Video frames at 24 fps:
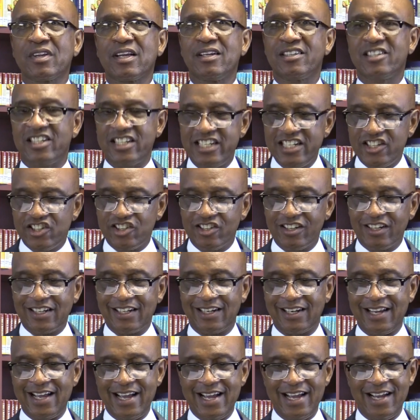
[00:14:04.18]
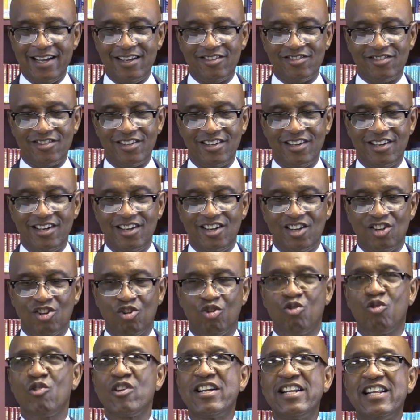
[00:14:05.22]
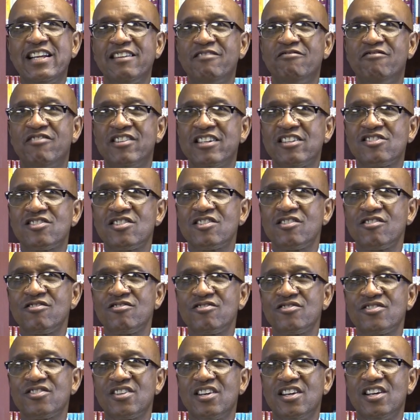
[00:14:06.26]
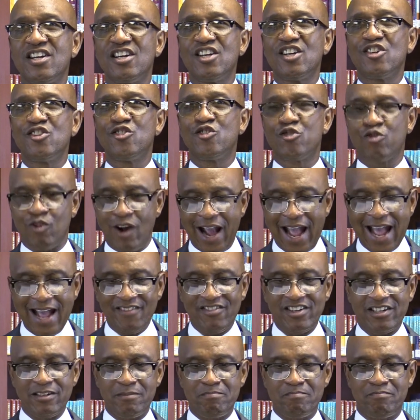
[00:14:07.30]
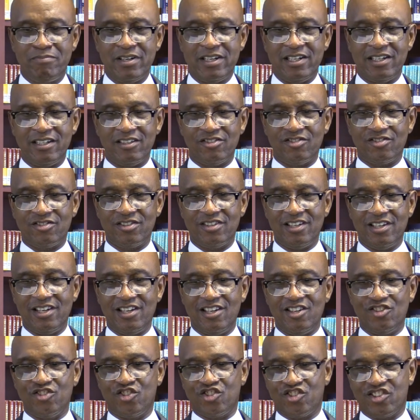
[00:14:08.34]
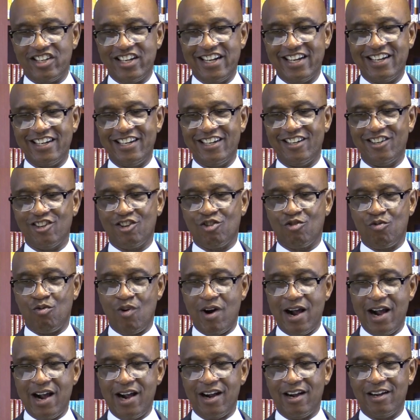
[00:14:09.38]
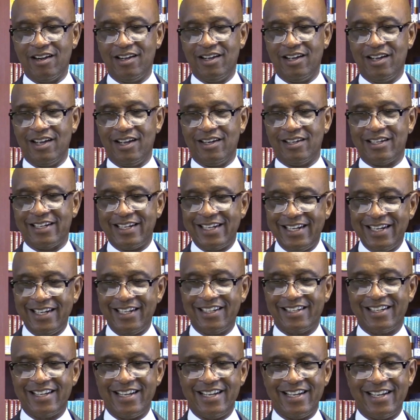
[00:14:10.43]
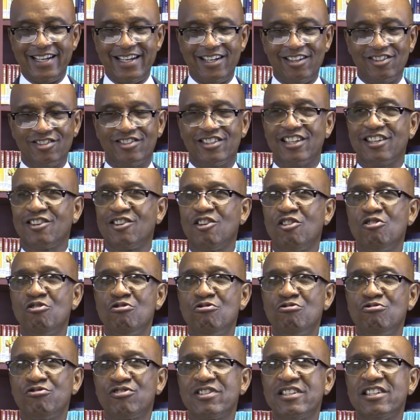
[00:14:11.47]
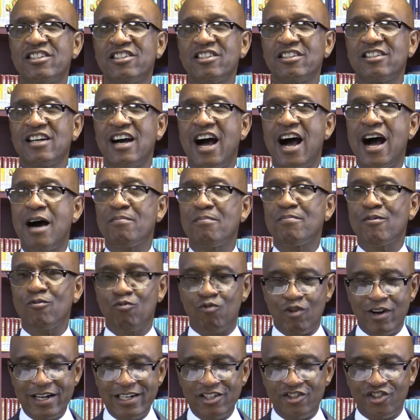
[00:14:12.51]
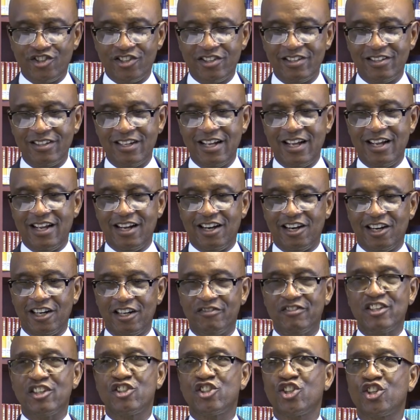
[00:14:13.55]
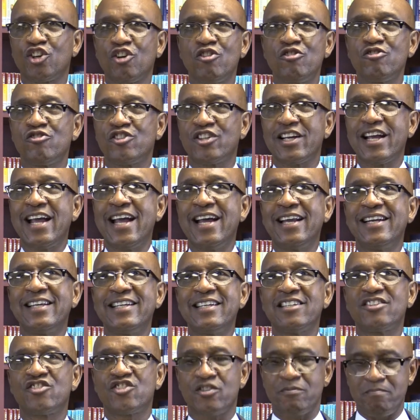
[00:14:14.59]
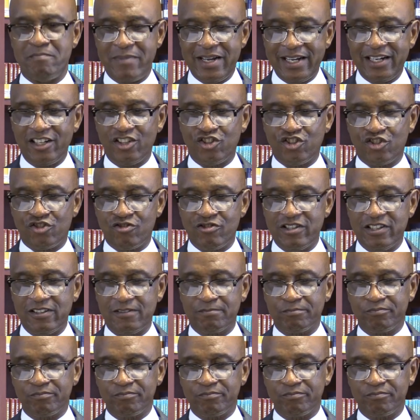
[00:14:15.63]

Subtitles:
teaching a class, greeting visitors, driving the bus, singing in the choir, to anything else that goes into the operation of the church and its ministry.